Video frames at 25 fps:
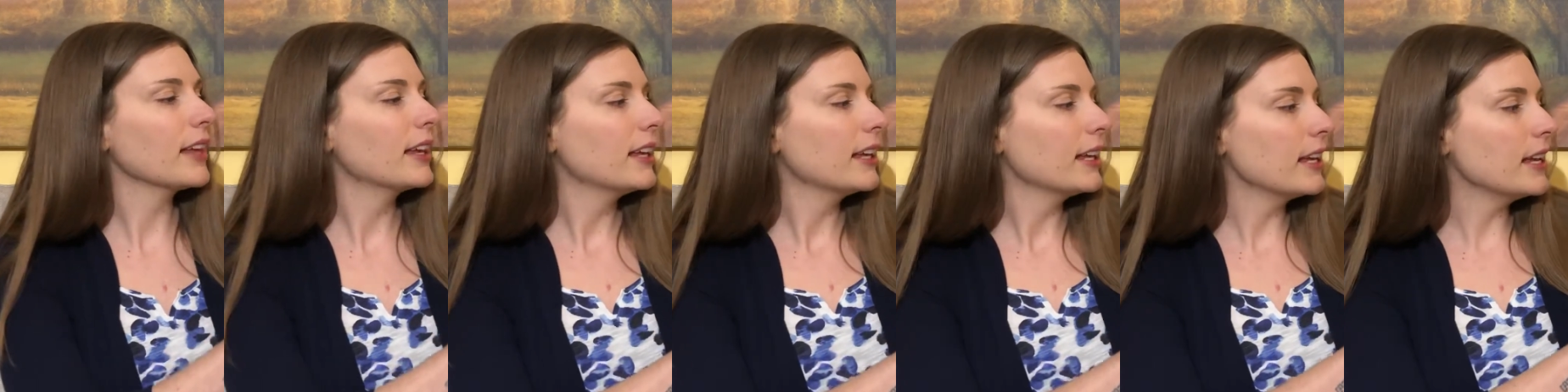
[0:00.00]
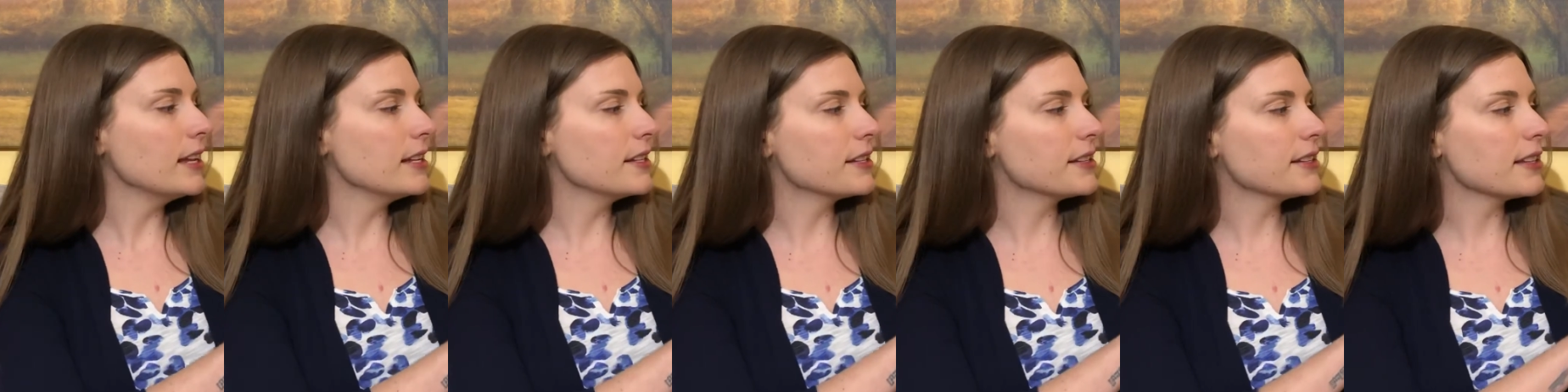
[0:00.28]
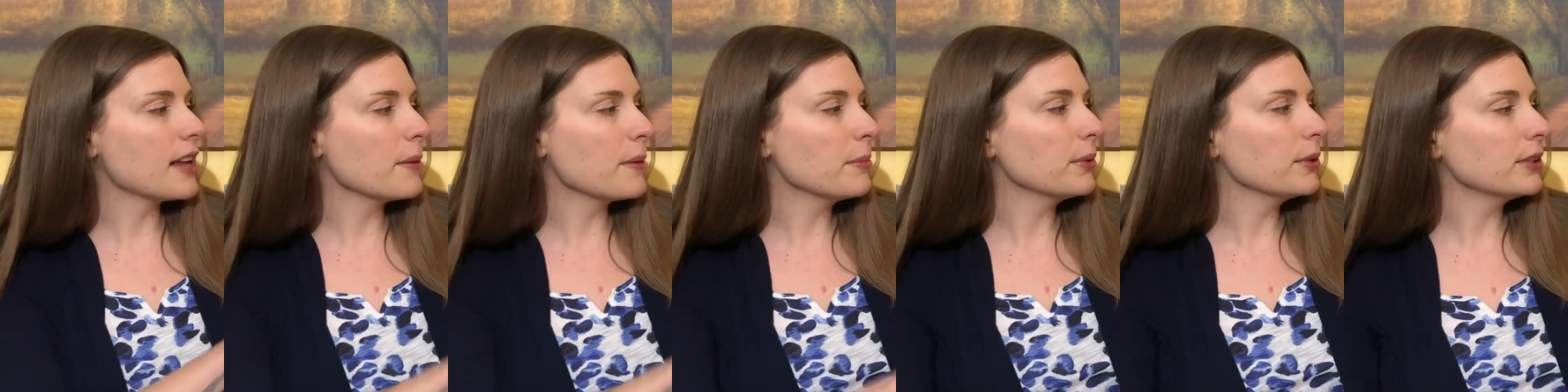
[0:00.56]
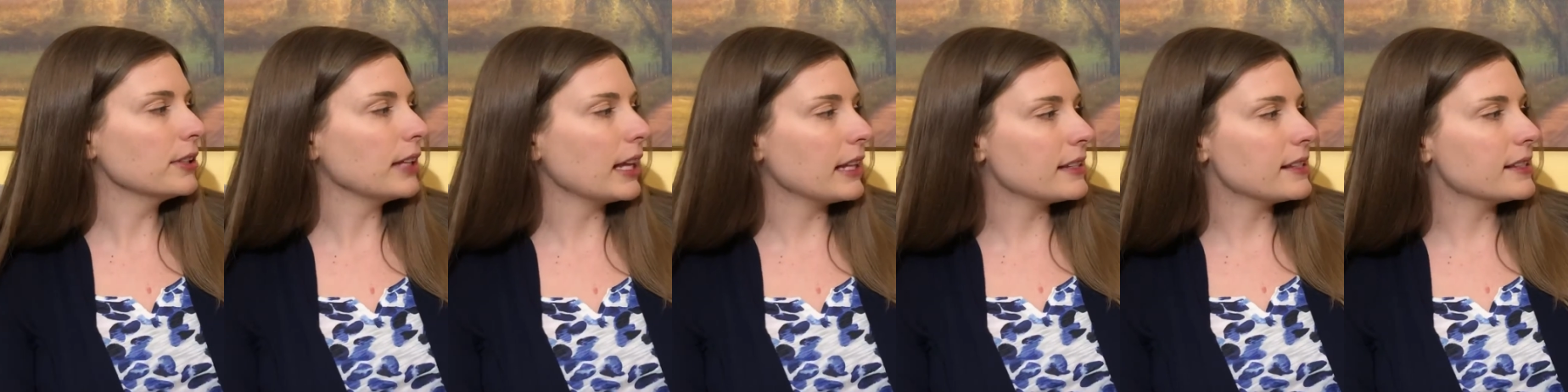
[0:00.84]
He
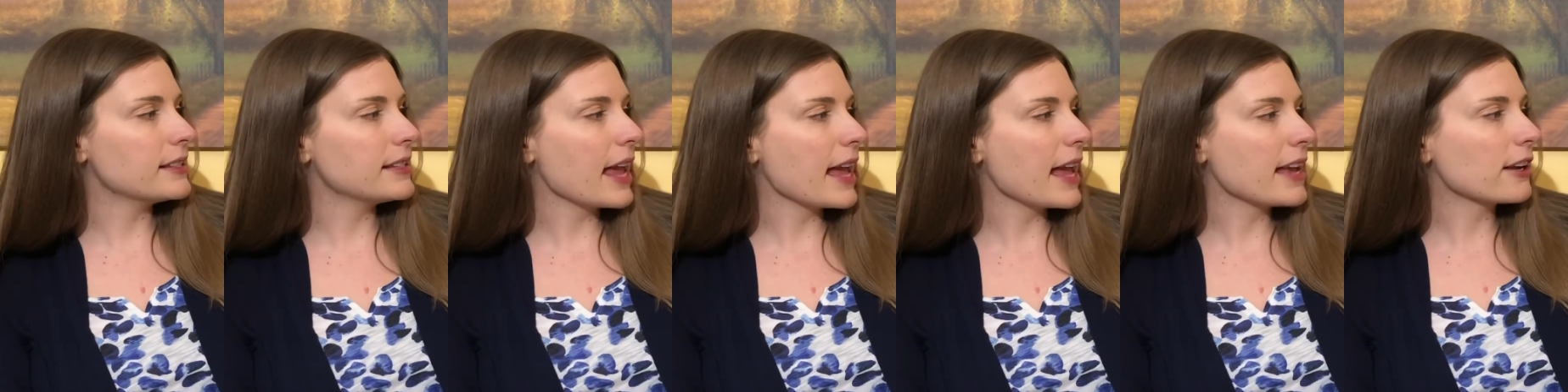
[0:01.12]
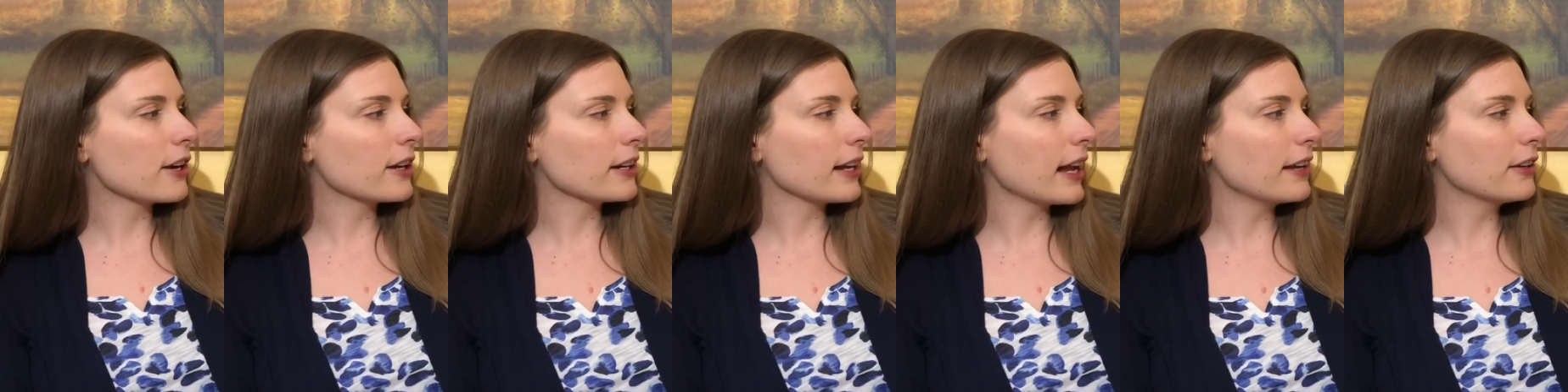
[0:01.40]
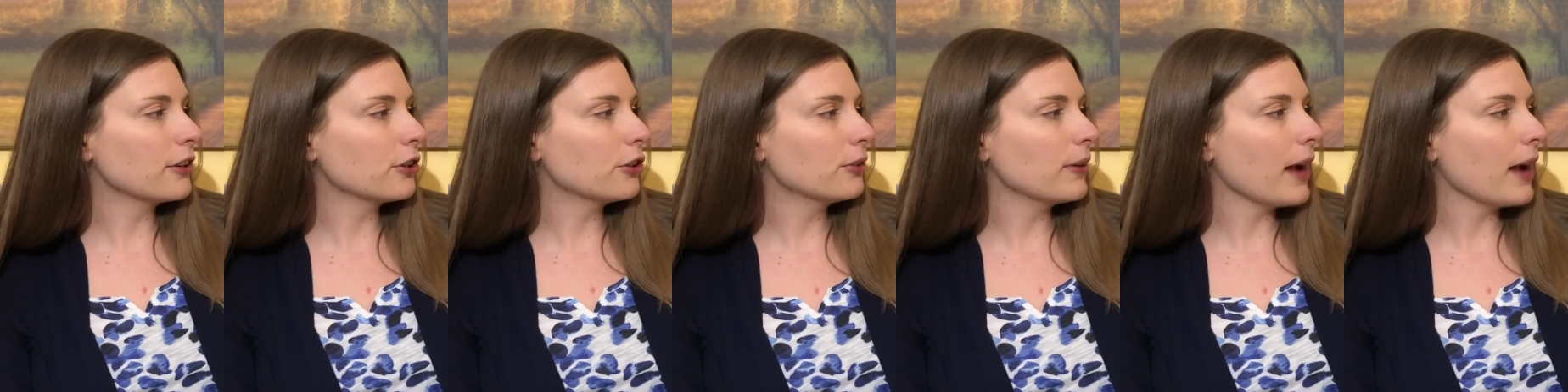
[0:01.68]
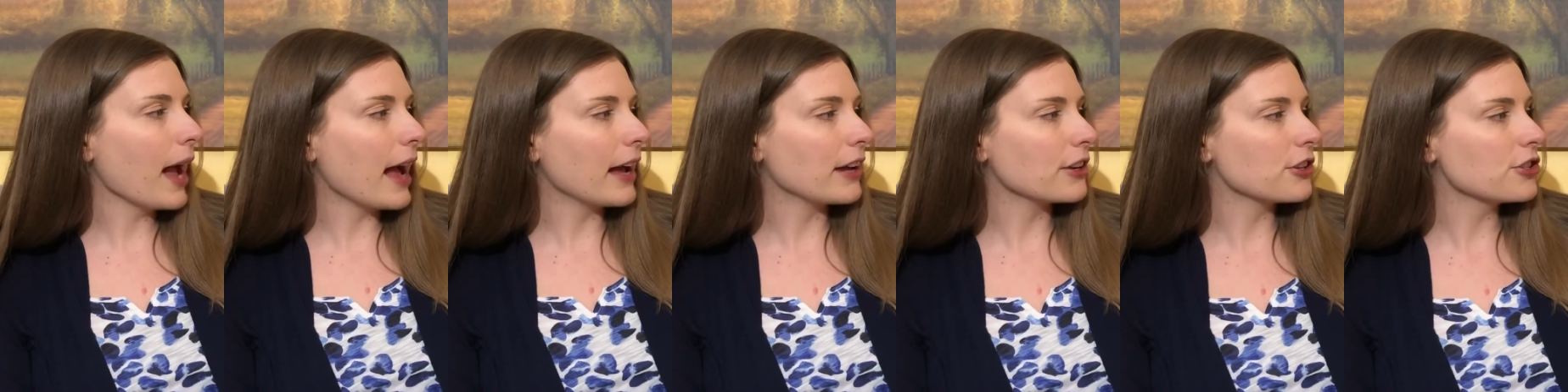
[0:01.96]
stumbled and staggered and
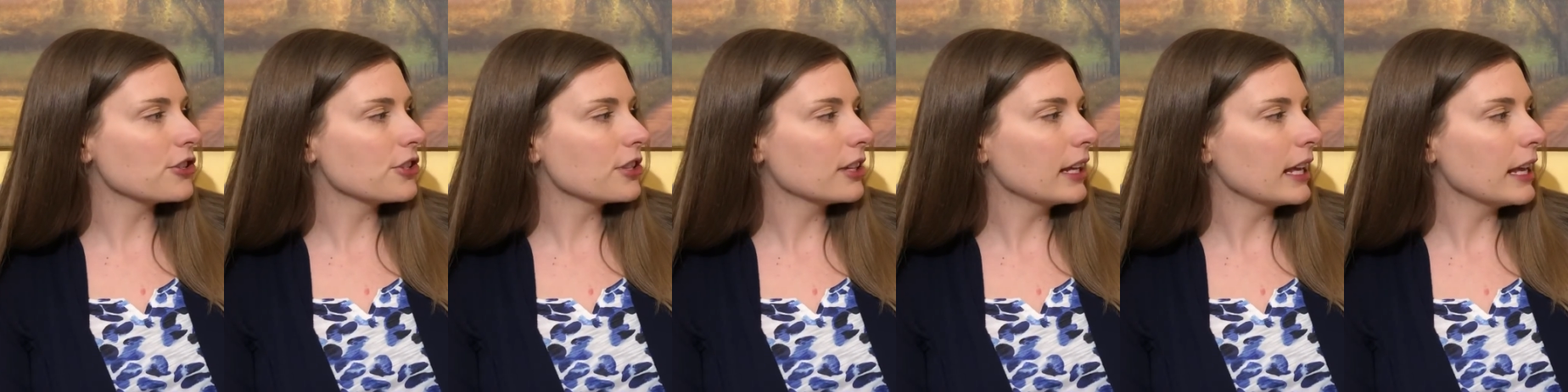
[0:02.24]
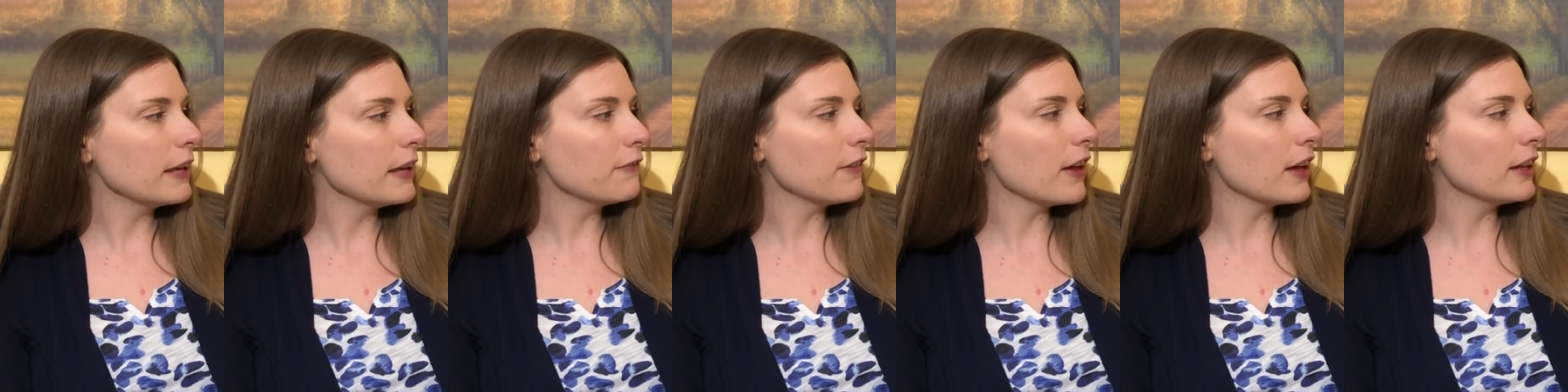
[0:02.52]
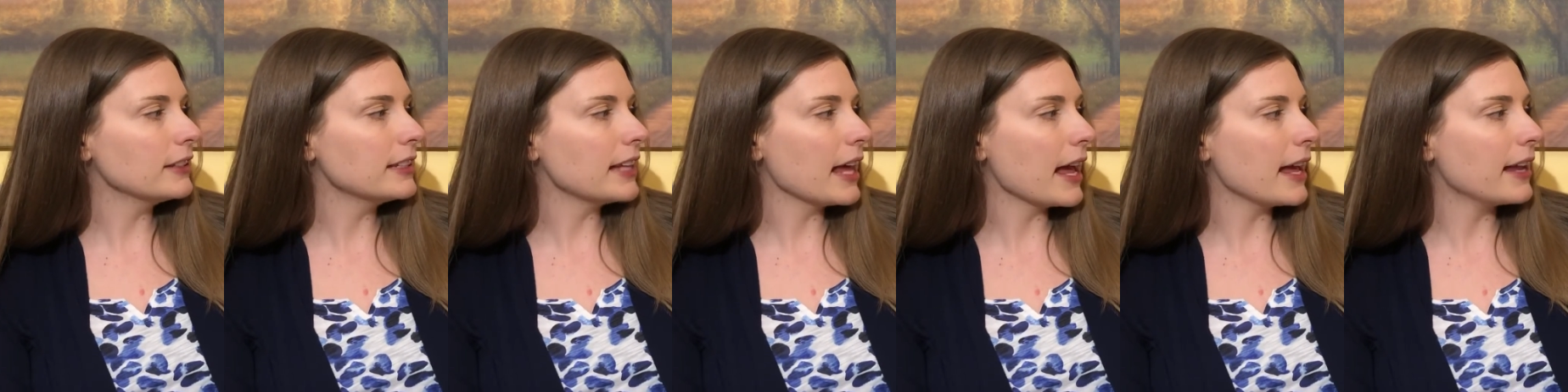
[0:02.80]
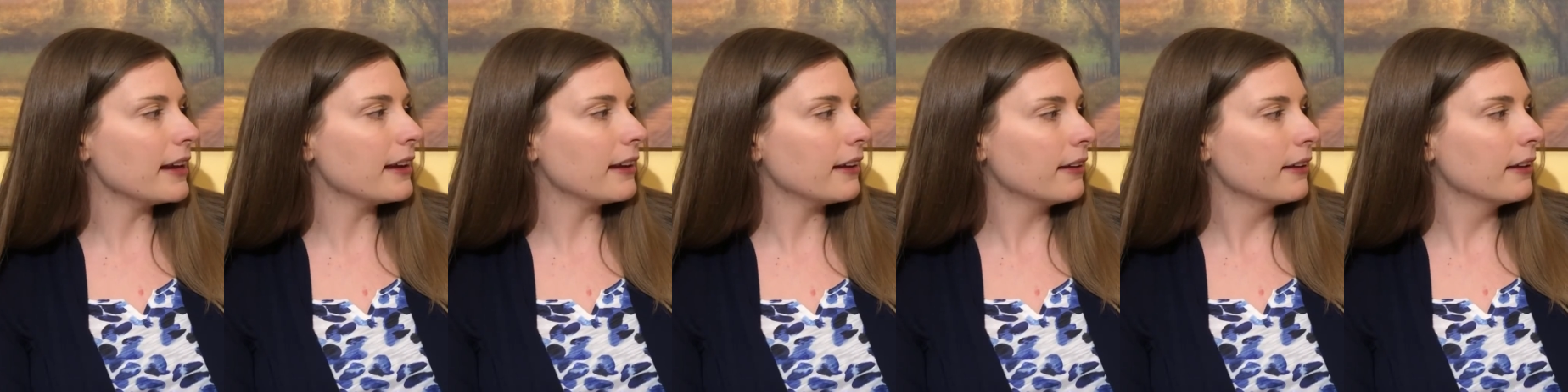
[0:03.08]
crash! He fell
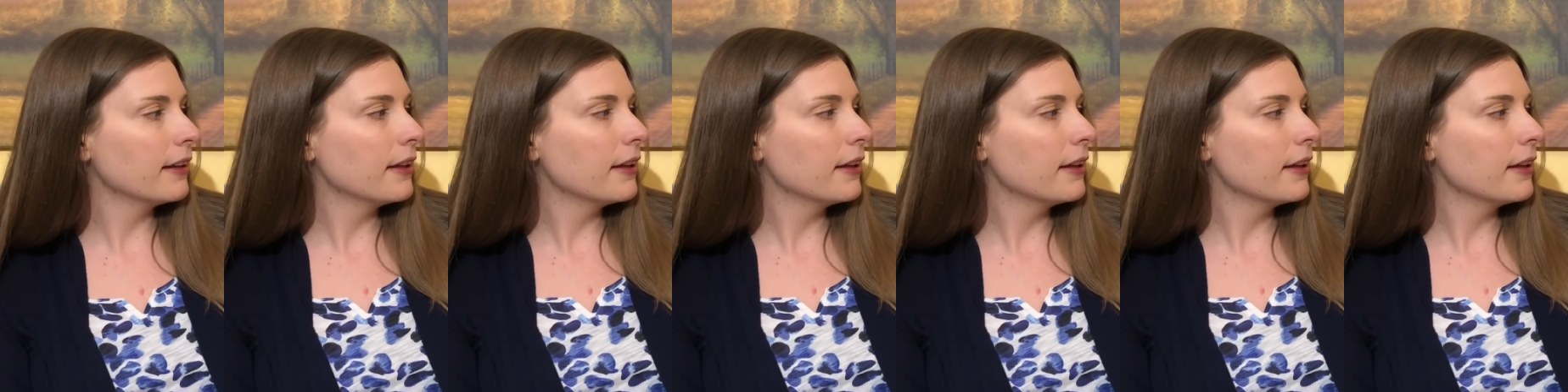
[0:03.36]
dead.